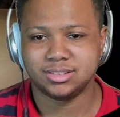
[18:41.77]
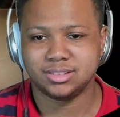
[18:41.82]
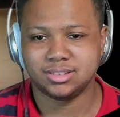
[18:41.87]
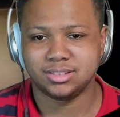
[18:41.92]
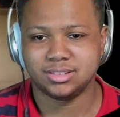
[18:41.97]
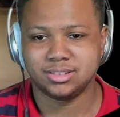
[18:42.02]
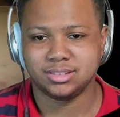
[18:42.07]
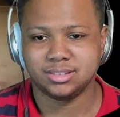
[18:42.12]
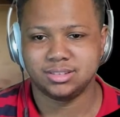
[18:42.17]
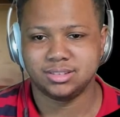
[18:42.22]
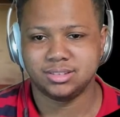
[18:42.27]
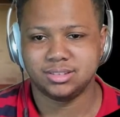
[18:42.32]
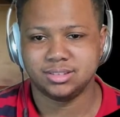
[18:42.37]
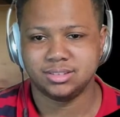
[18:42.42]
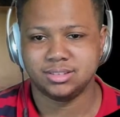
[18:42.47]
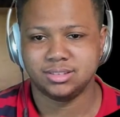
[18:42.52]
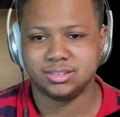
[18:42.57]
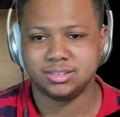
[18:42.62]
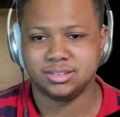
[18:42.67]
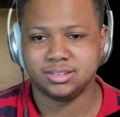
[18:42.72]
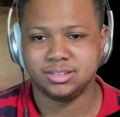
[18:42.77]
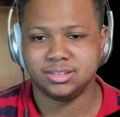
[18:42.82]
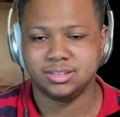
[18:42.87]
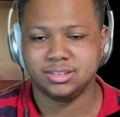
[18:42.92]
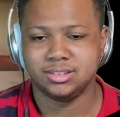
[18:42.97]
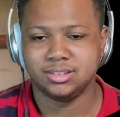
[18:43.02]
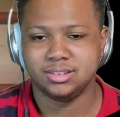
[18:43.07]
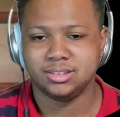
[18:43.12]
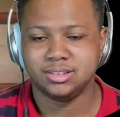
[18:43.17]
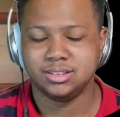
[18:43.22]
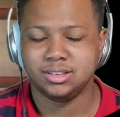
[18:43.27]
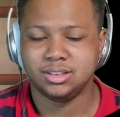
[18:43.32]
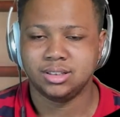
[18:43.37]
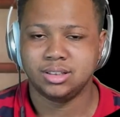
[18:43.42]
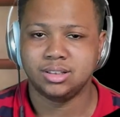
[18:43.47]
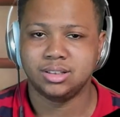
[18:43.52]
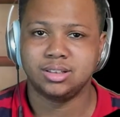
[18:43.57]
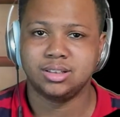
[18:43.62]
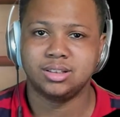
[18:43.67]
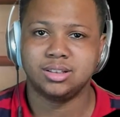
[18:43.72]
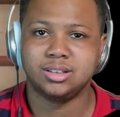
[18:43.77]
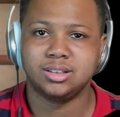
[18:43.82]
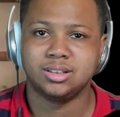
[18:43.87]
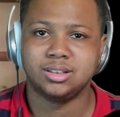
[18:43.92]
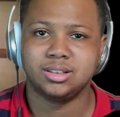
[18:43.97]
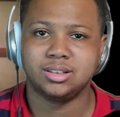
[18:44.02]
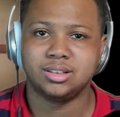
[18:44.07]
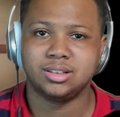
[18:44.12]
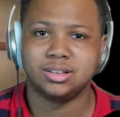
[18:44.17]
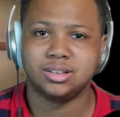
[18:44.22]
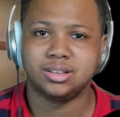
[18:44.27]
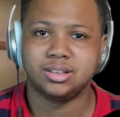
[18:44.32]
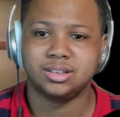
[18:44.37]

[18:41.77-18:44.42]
No one is speaking in this clip.